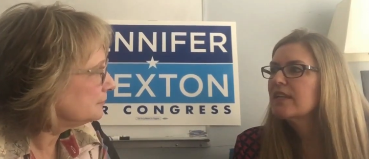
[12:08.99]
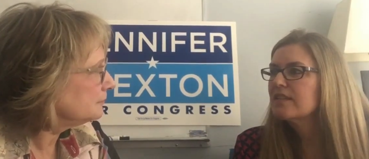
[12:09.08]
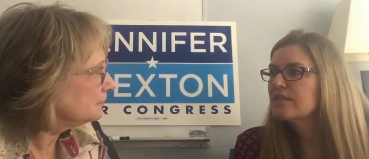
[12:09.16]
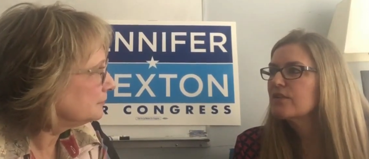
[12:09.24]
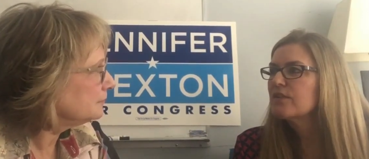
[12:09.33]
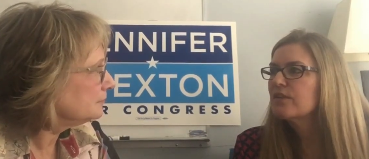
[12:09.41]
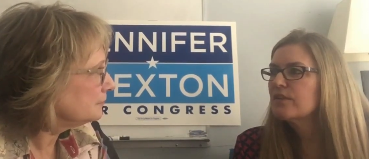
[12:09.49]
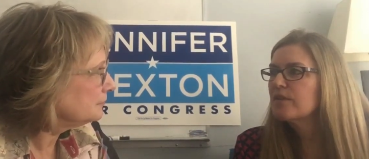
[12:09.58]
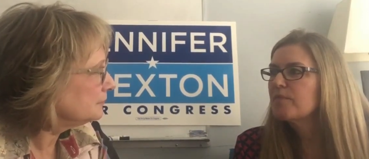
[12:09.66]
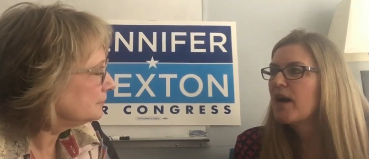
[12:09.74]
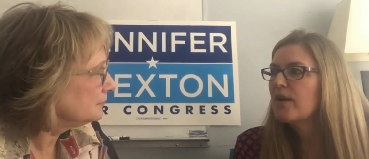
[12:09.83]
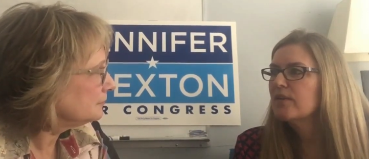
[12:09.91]
Speaker 1: concerned
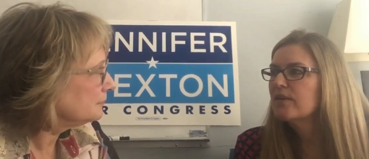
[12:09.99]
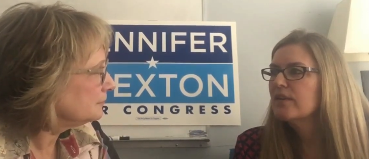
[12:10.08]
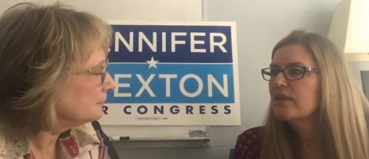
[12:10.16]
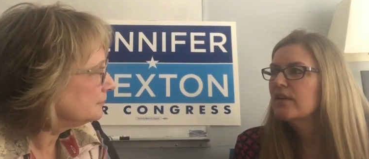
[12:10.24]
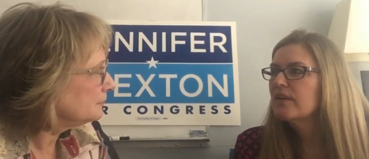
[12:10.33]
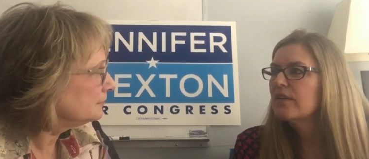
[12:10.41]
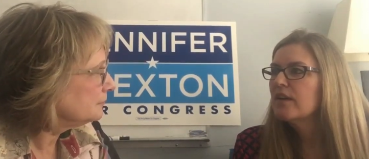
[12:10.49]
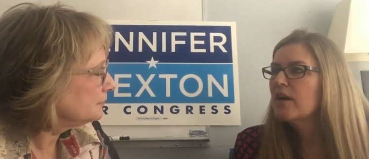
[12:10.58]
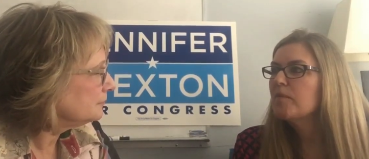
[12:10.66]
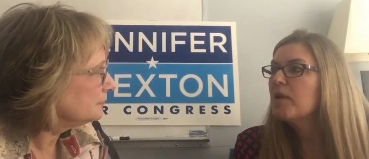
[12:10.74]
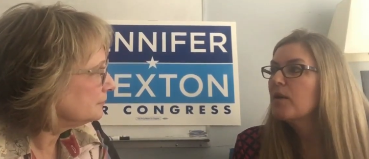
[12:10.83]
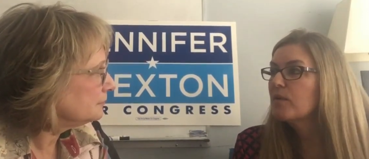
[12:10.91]
about
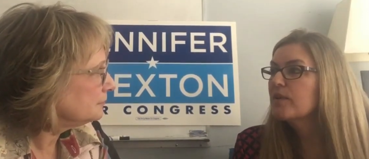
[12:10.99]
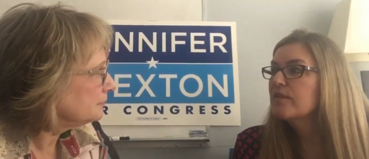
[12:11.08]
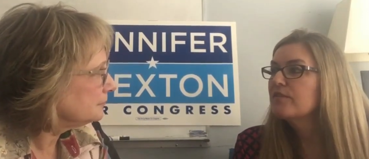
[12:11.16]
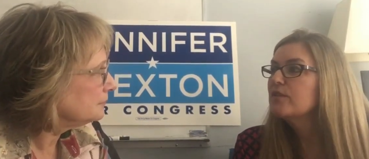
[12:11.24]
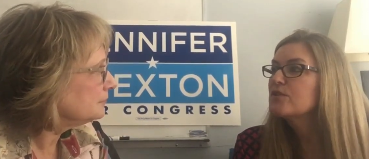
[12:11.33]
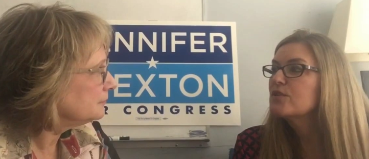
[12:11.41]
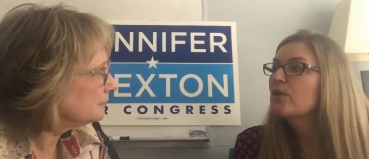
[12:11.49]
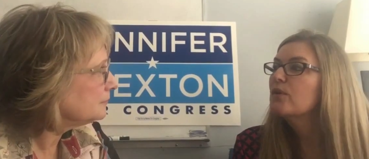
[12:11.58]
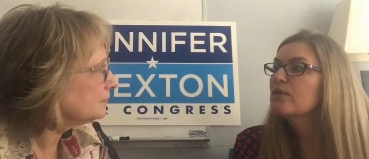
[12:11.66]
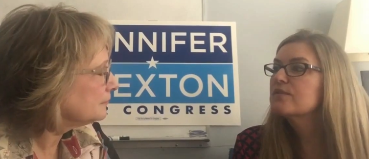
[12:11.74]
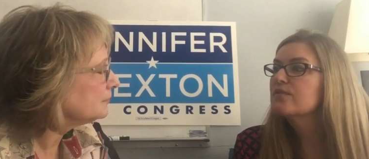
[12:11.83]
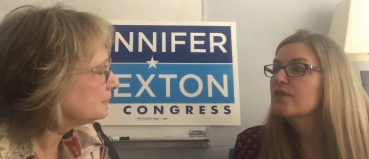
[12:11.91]
about what the future
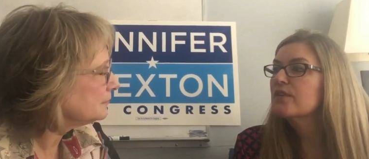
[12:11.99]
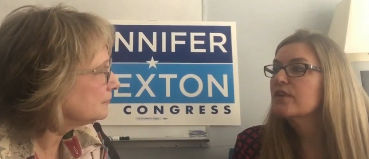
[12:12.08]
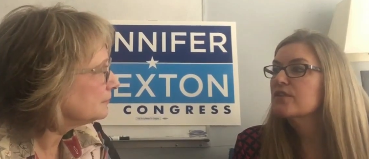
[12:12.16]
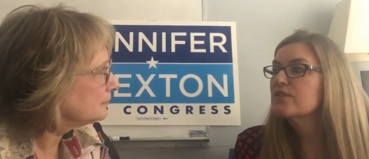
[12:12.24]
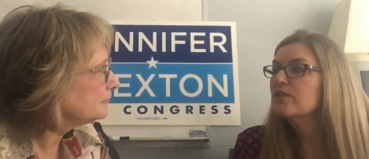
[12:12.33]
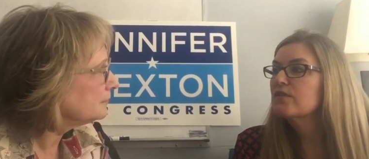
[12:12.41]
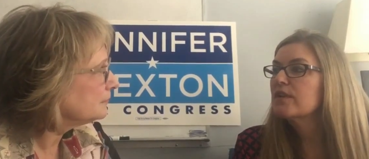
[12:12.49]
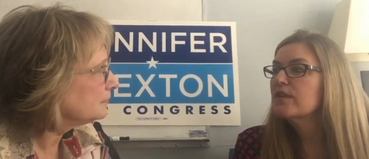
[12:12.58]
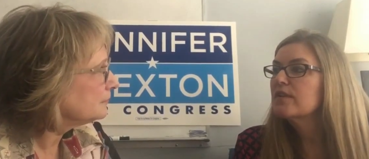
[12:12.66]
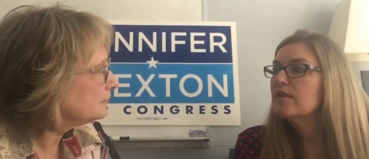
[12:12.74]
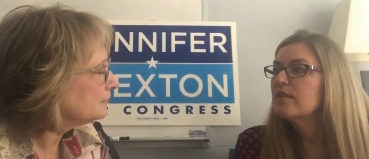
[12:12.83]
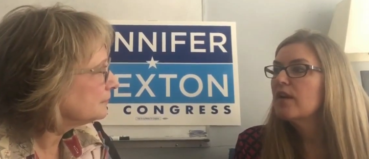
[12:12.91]
holds for their children
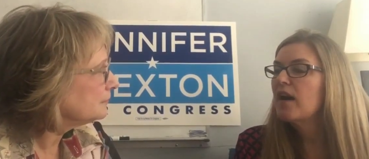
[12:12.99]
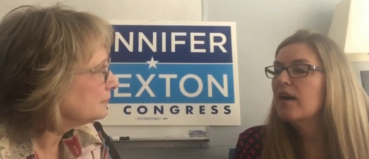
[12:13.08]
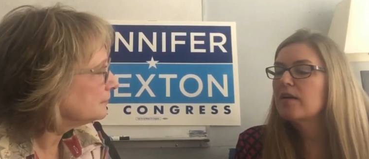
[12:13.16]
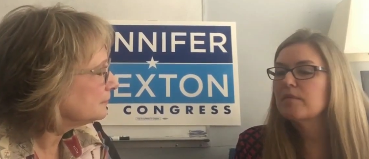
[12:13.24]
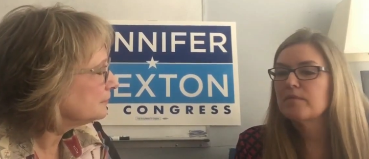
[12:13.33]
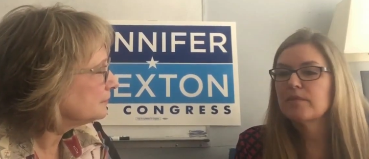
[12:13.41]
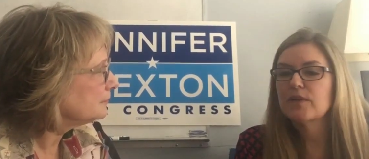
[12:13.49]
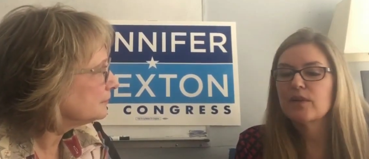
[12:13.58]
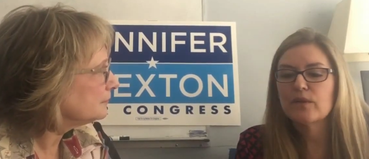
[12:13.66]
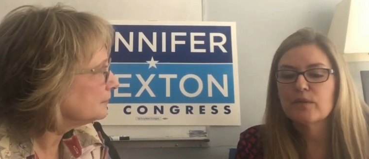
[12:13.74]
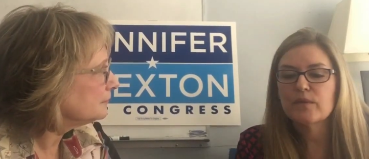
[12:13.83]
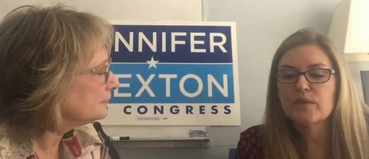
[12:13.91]
um, you
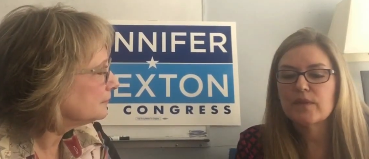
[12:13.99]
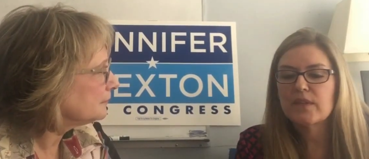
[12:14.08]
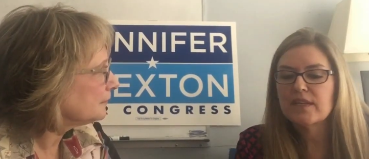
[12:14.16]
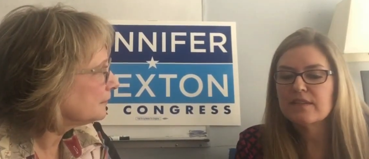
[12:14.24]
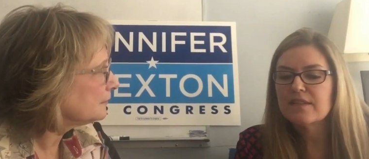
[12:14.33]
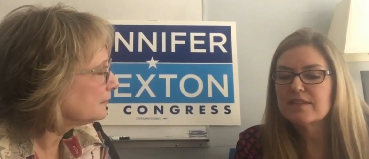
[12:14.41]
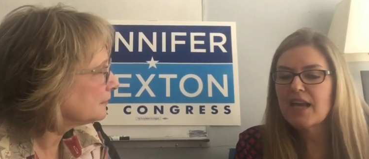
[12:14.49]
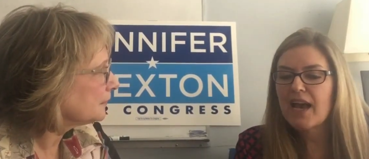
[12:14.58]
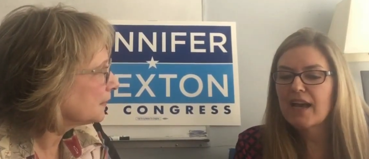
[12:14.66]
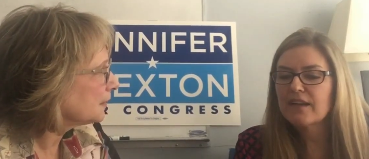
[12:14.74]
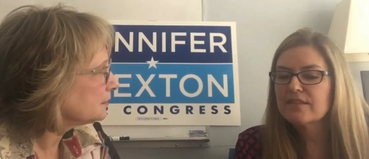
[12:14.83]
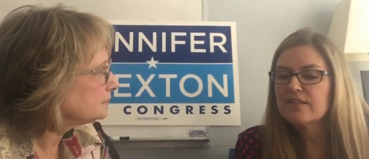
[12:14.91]
know, these
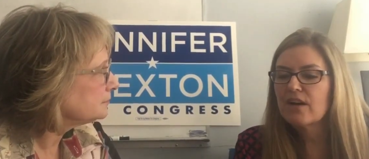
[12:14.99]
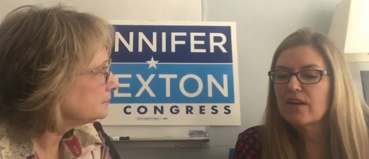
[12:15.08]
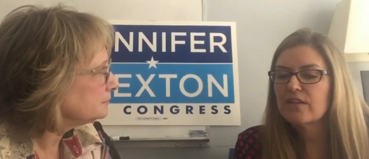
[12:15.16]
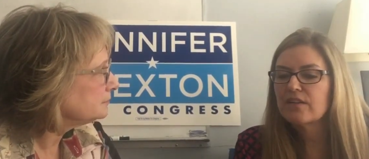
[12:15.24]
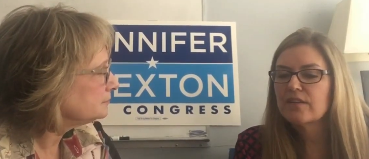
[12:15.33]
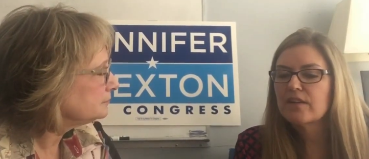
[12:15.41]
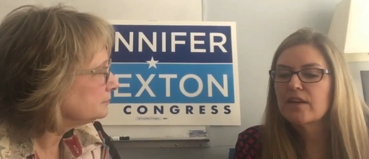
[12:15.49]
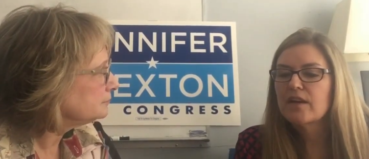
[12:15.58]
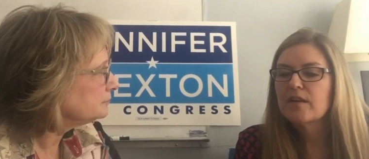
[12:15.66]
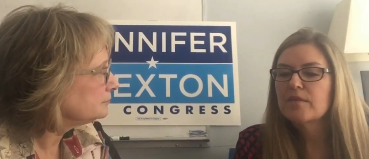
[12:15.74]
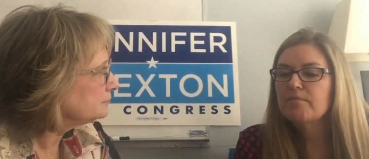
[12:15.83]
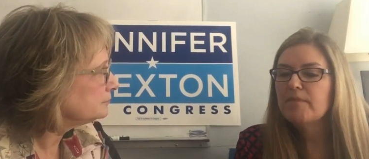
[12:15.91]
attacks on
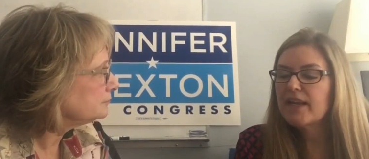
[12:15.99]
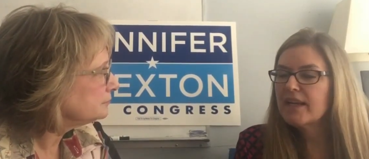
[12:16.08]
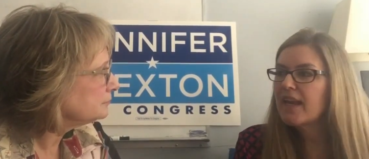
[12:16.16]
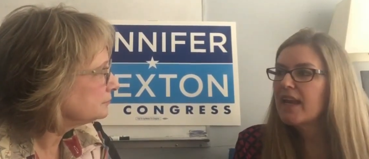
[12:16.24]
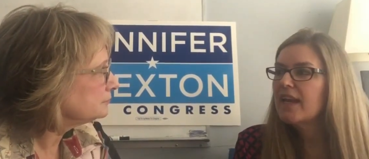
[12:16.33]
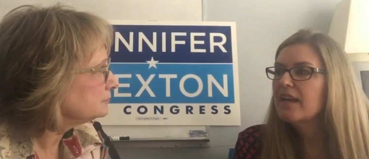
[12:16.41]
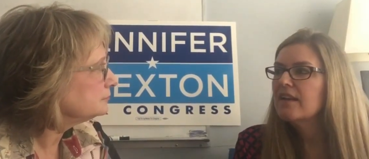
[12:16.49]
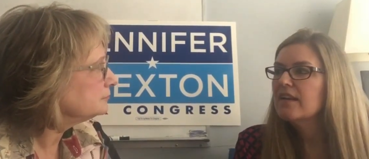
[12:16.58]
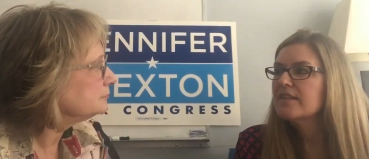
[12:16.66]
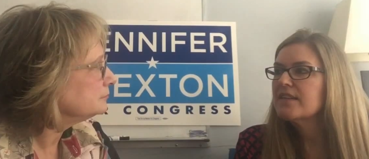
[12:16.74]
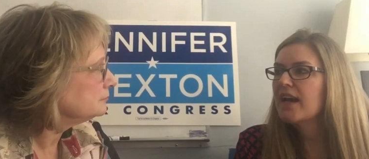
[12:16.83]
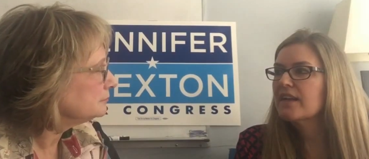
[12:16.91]
Medicaid,
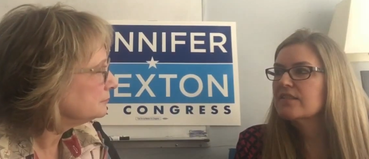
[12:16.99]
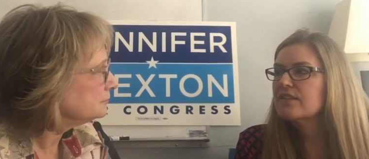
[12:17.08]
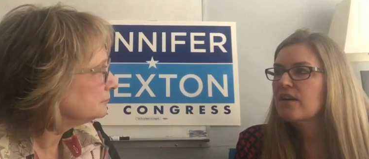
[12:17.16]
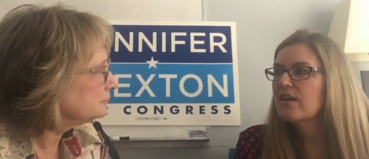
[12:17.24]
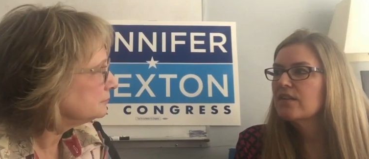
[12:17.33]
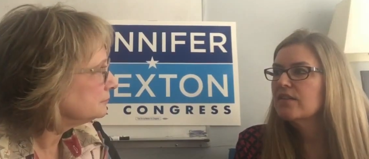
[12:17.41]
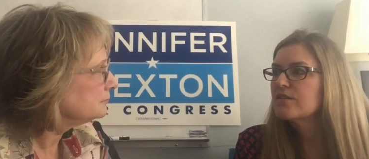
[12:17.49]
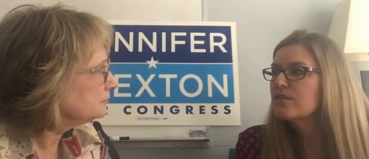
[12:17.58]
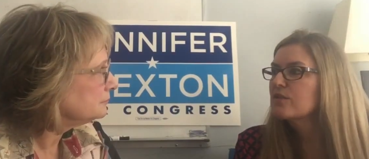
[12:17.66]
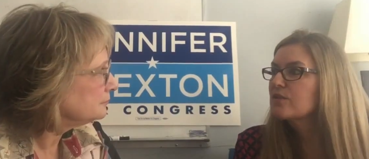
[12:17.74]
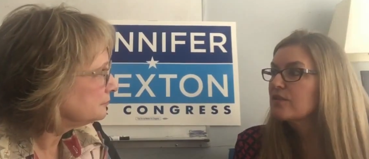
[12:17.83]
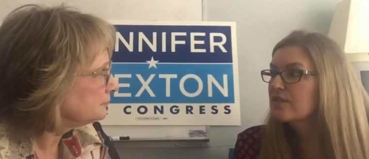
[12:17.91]
attacks on the
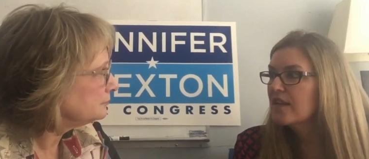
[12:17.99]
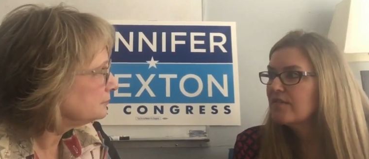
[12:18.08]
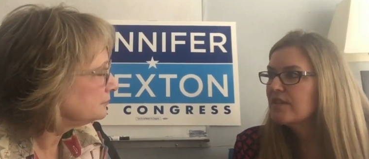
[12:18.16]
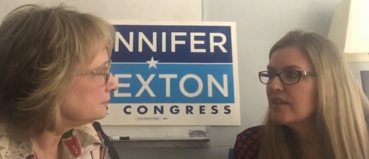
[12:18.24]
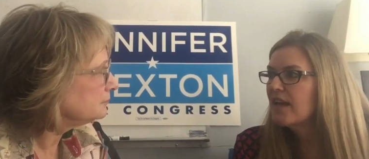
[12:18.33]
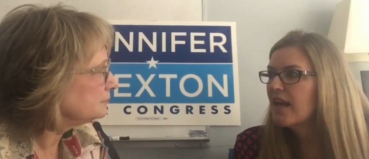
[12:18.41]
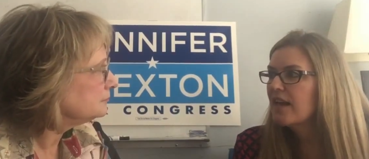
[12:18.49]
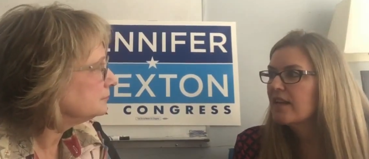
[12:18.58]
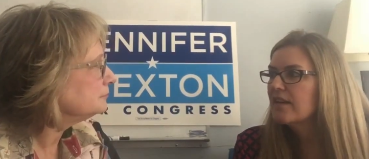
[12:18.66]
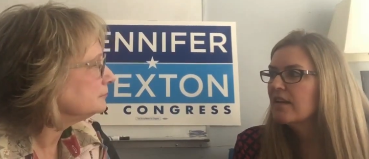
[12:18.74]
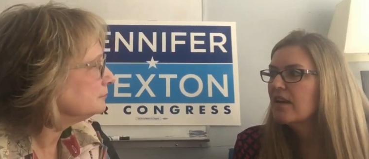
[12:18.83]
social safety net,